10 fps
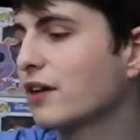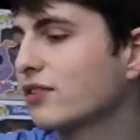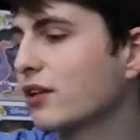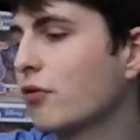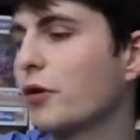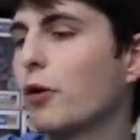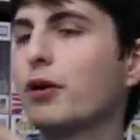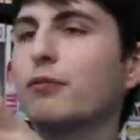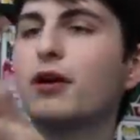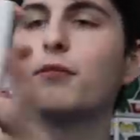guessing they want me to
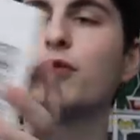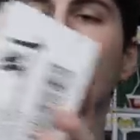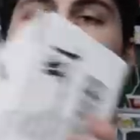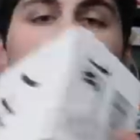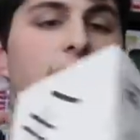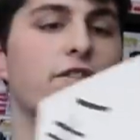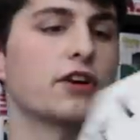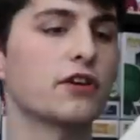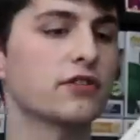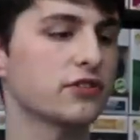open up number one
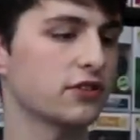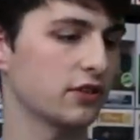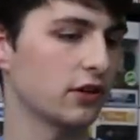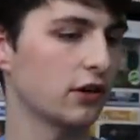first.